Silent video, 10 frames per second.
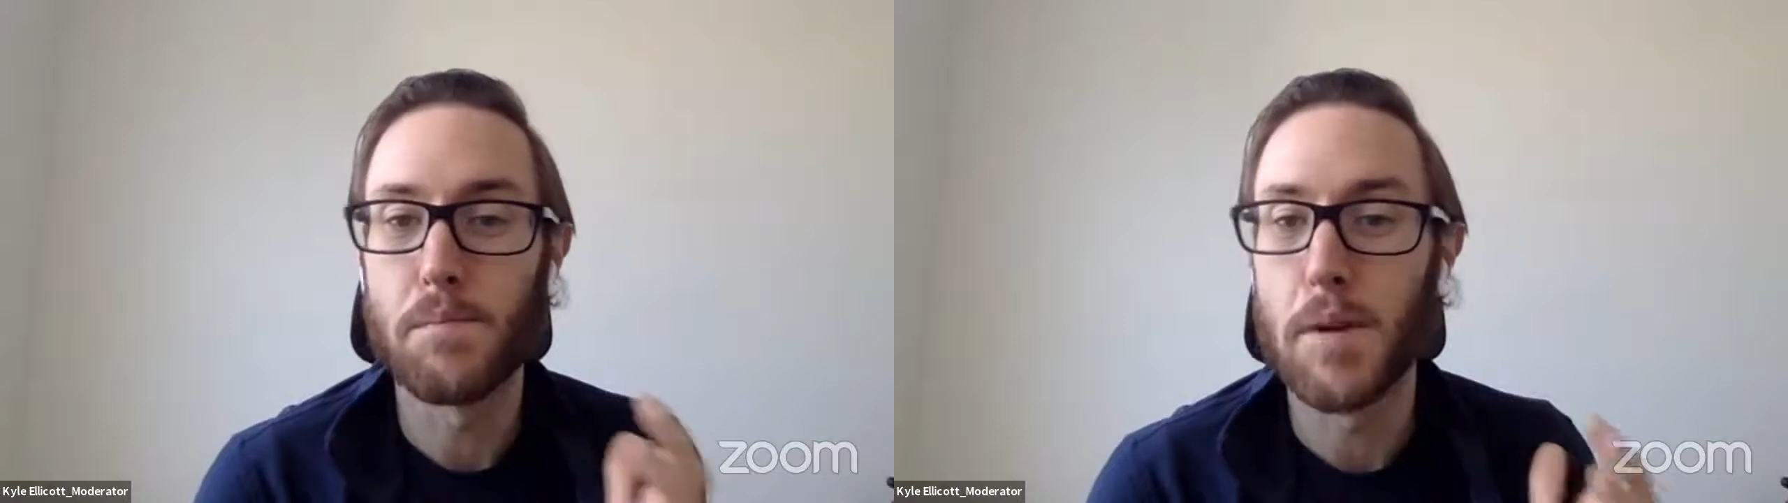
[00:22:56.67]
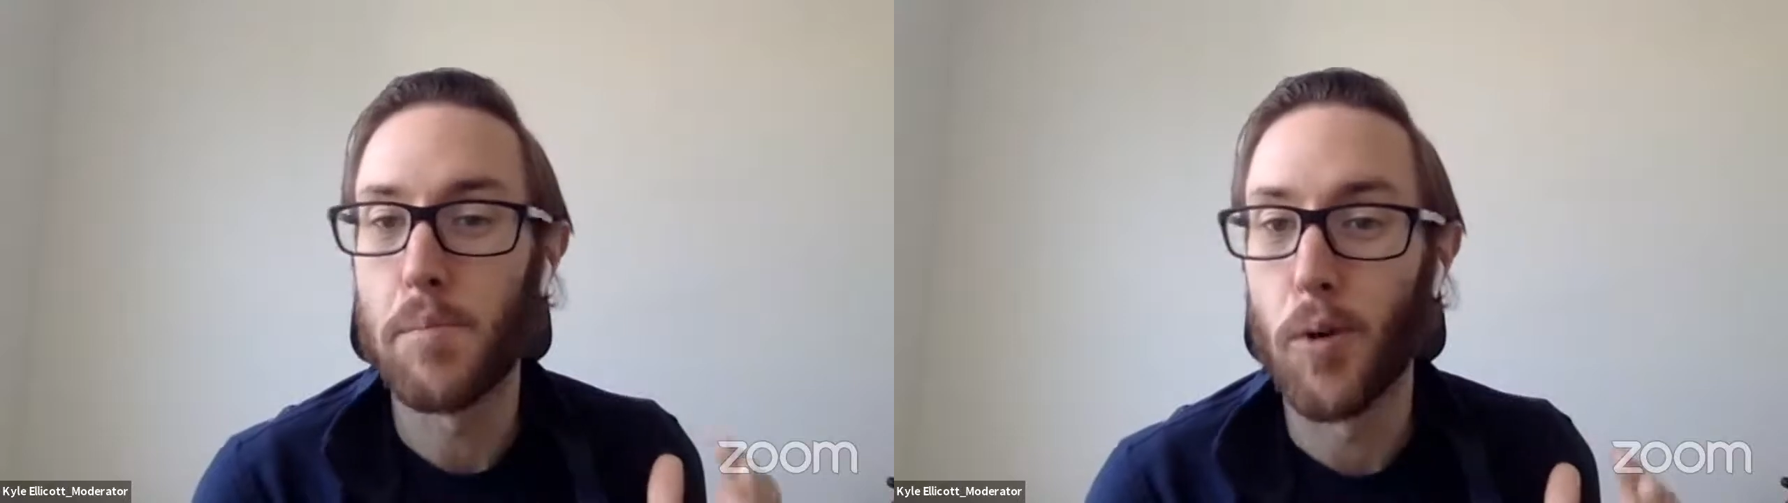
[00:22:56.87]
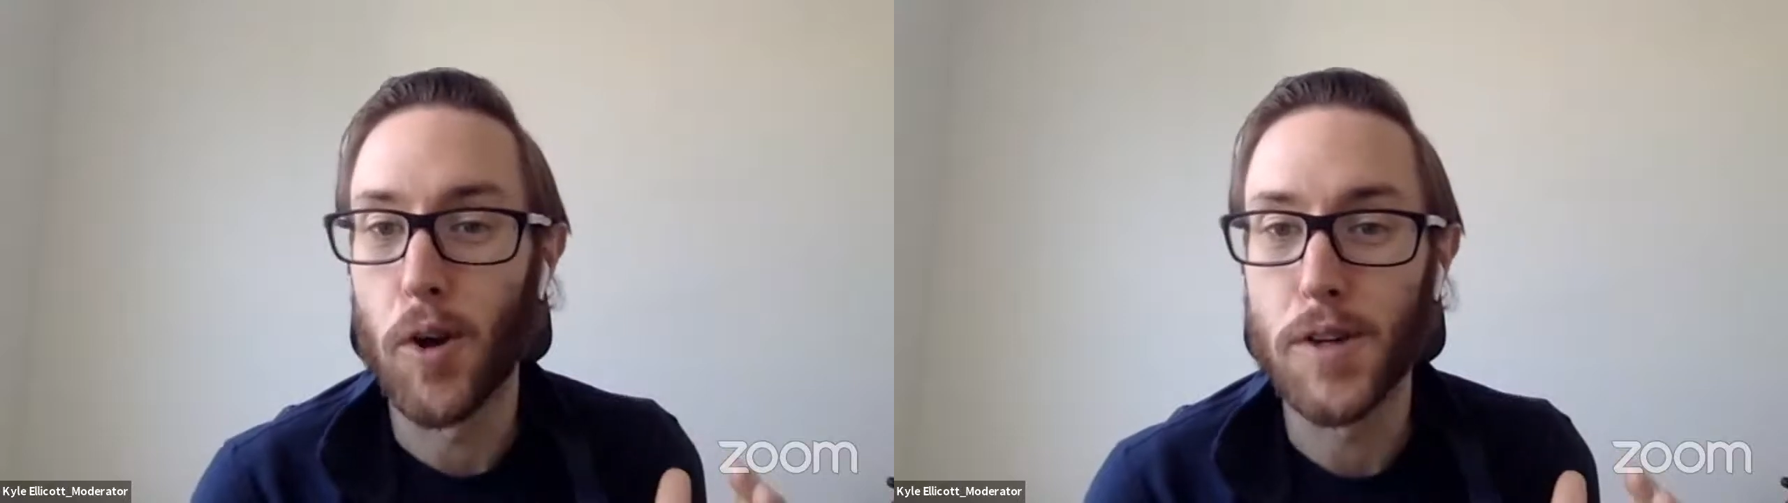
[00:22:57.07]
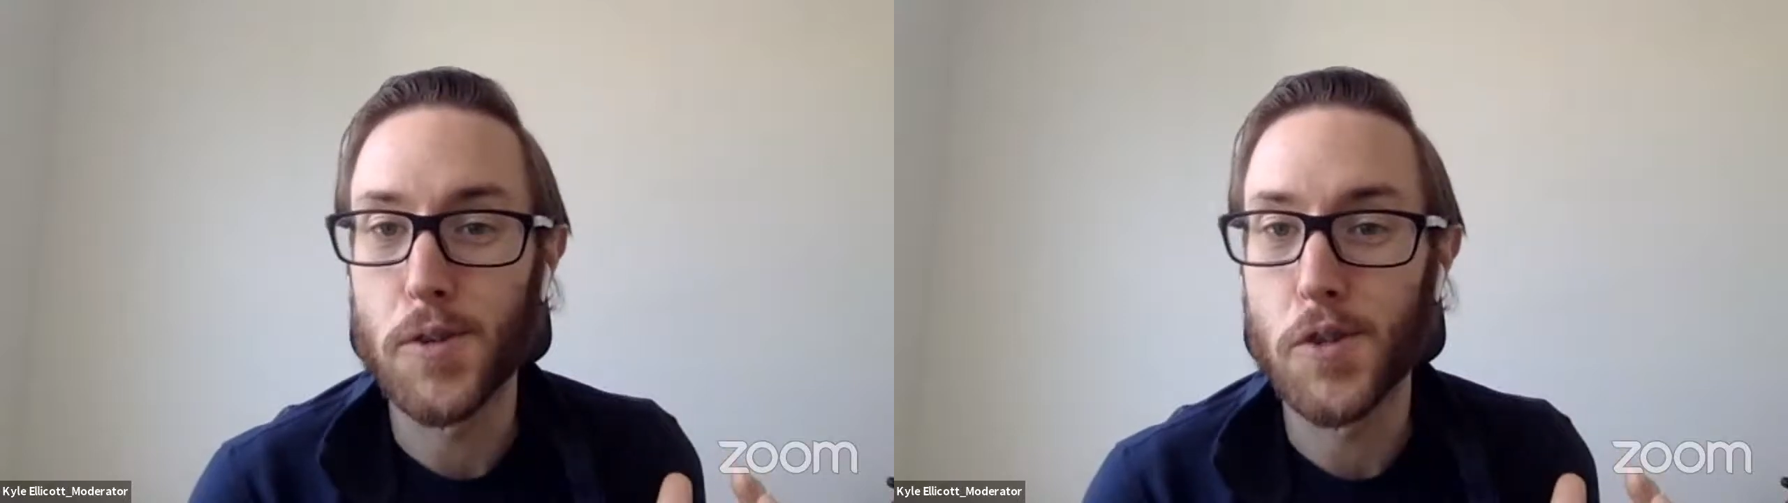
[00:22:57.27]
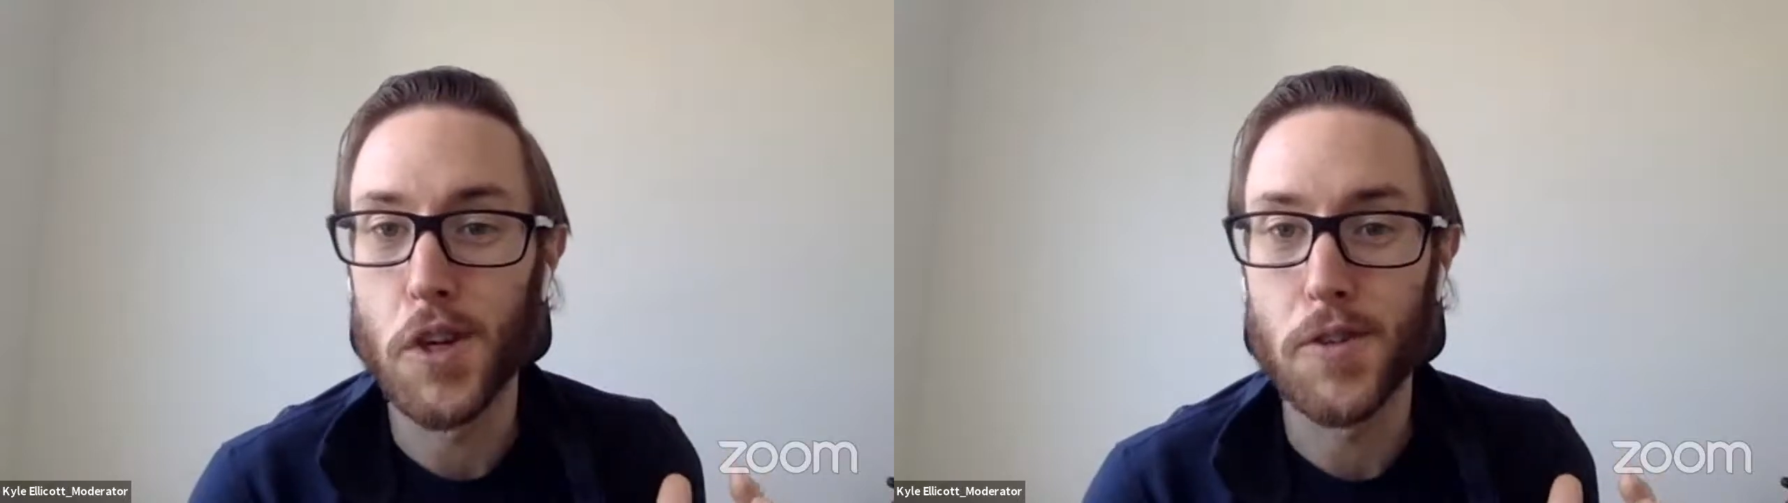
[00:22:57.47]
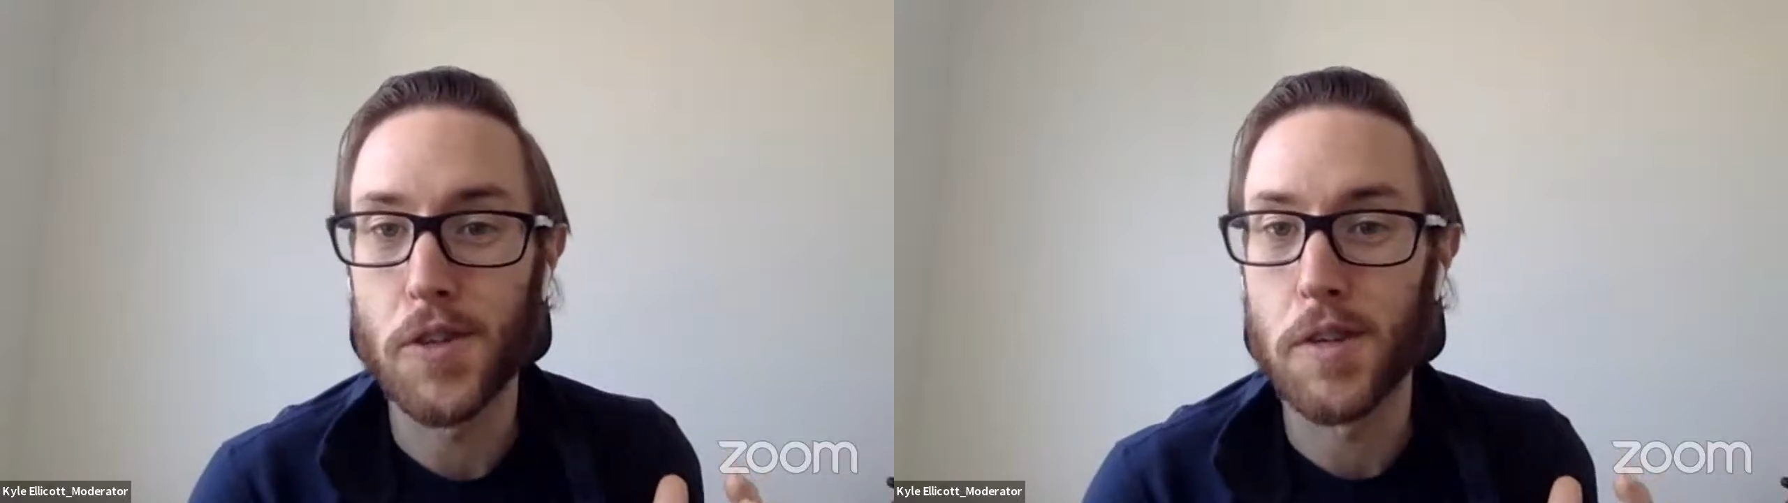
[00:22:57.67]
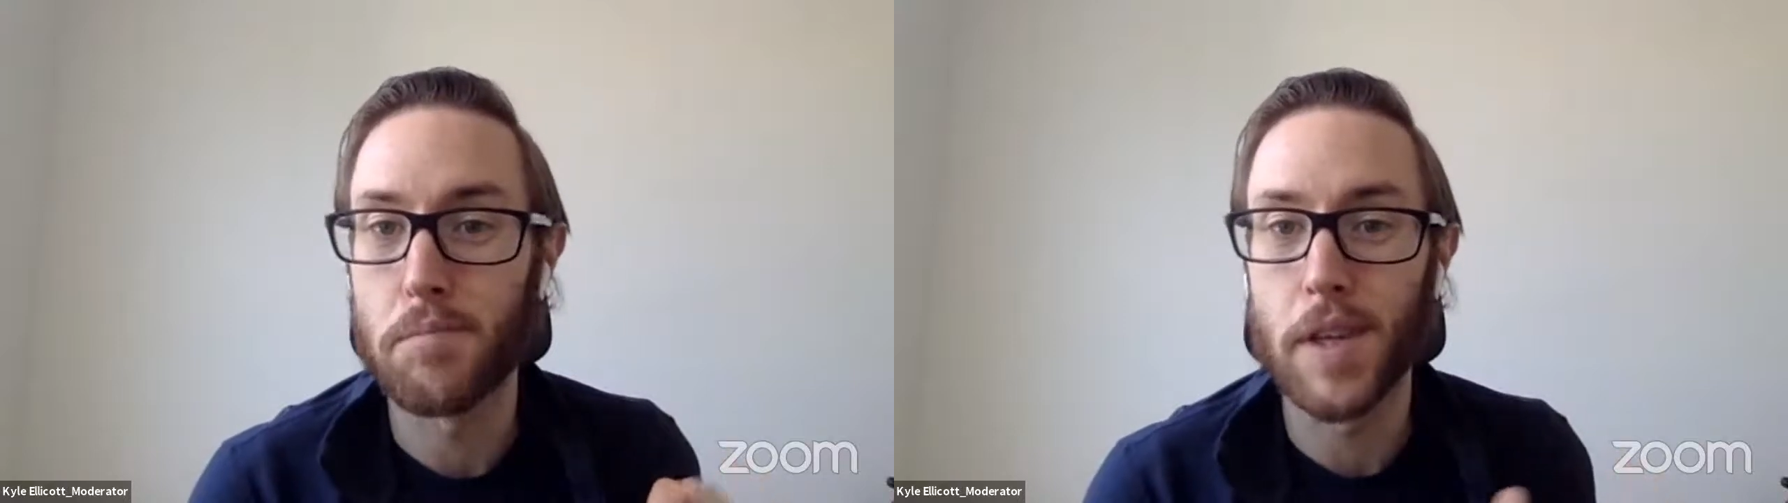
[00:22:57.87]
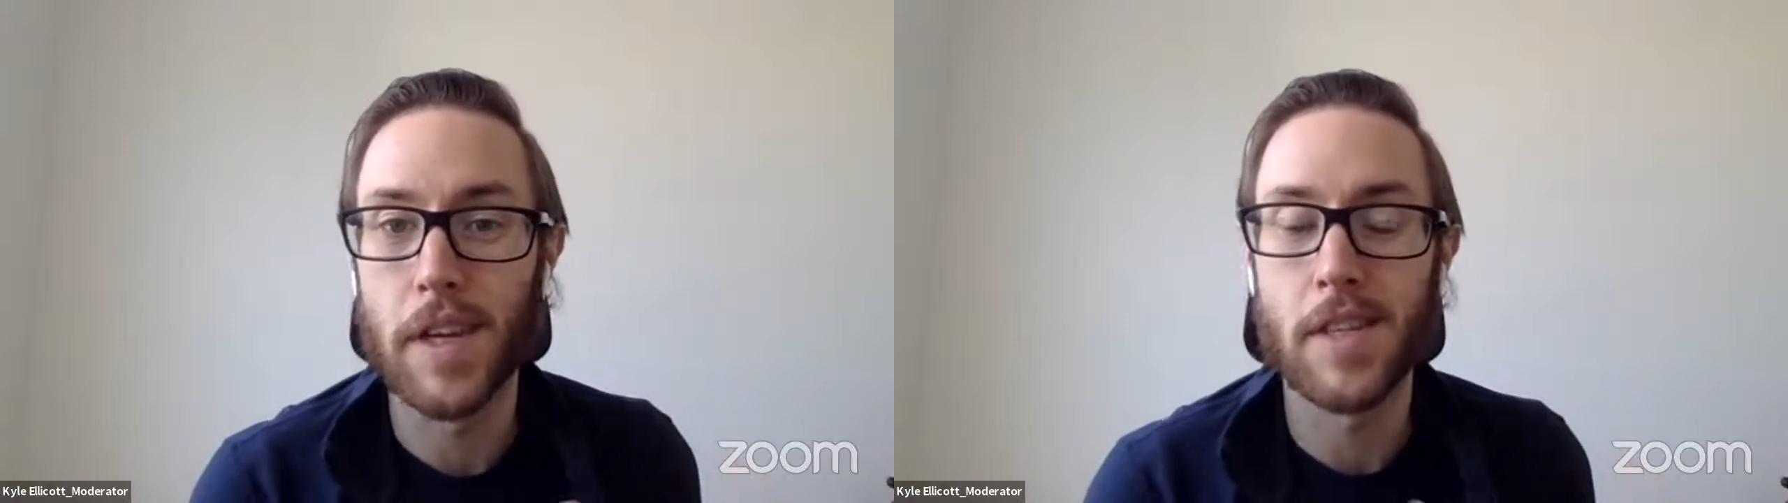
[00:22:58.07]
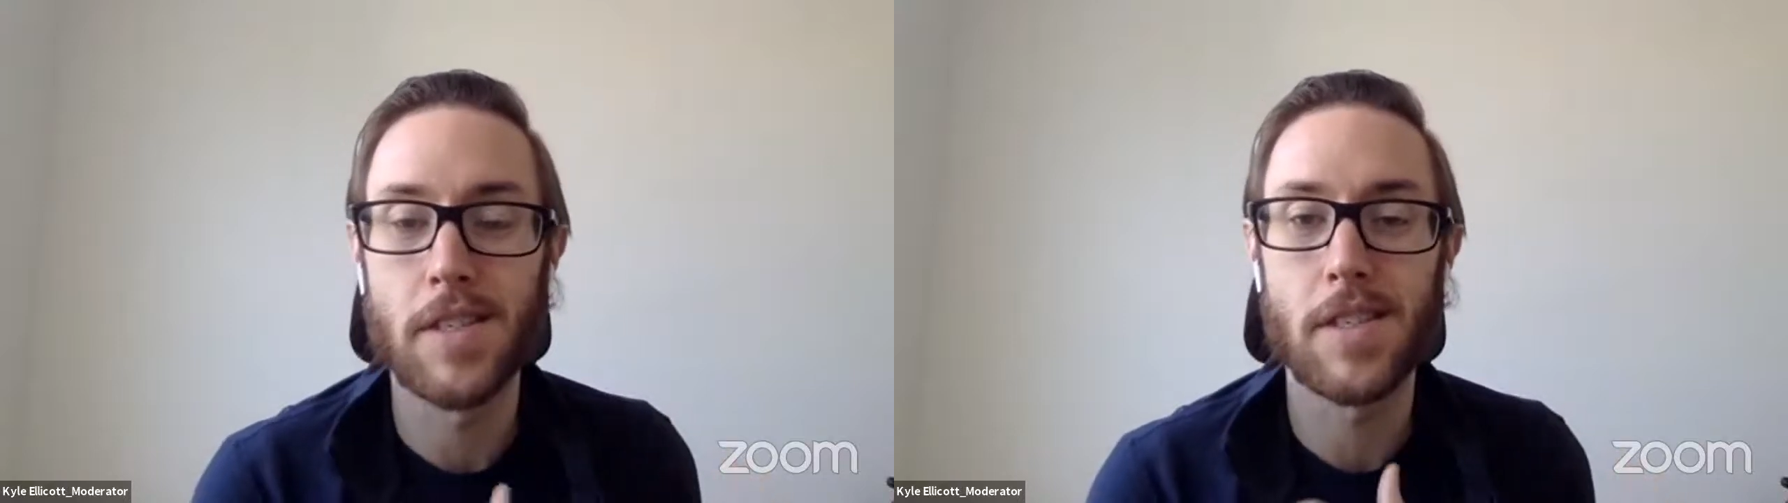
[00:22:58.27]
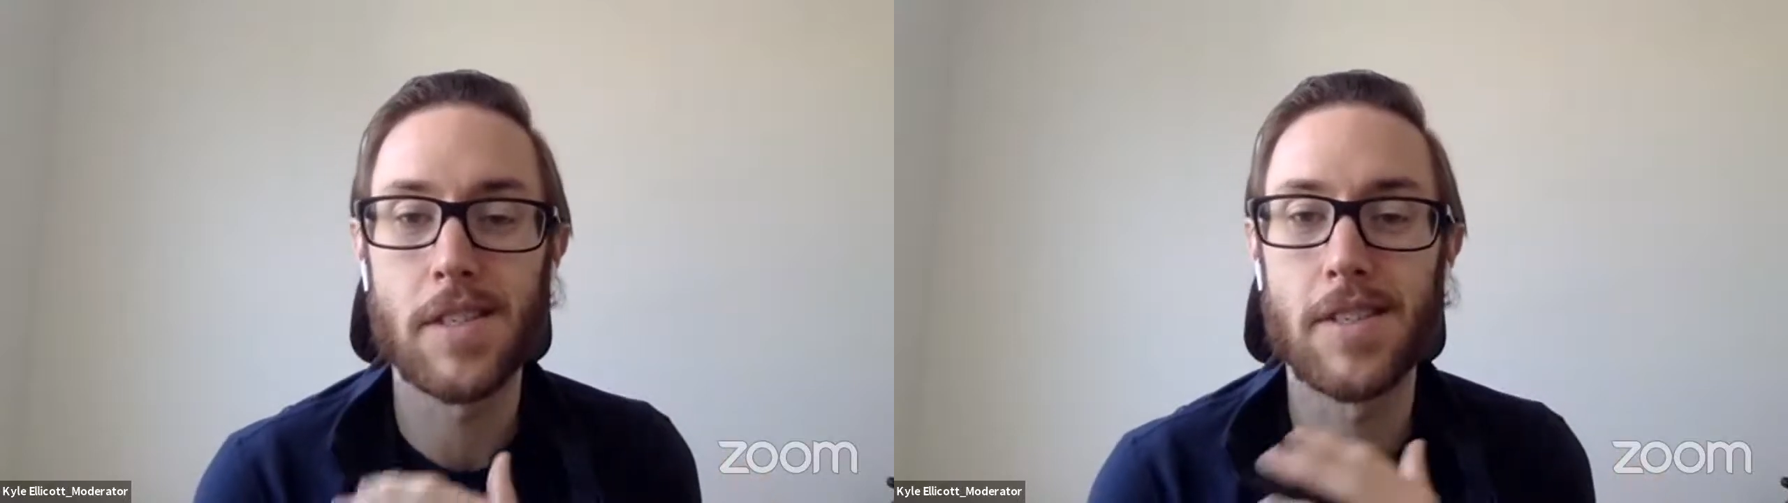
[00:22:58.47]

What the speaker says: People are also sheltered in place.